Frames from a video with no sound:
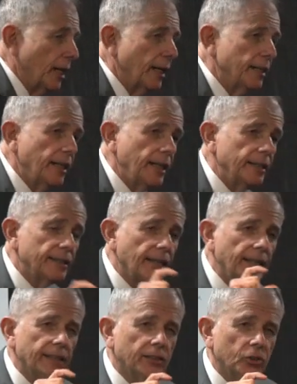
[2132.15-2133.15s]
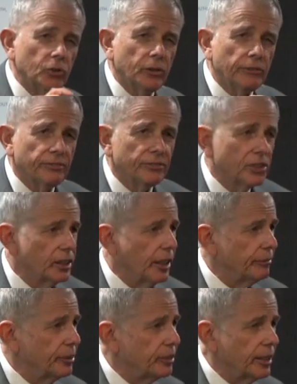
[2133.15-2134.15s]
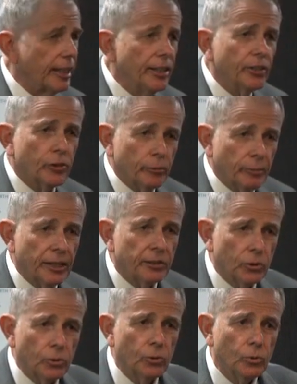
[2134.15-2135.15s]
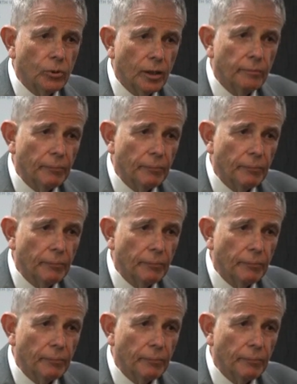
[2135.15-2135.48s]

and that sort of stuff is incremental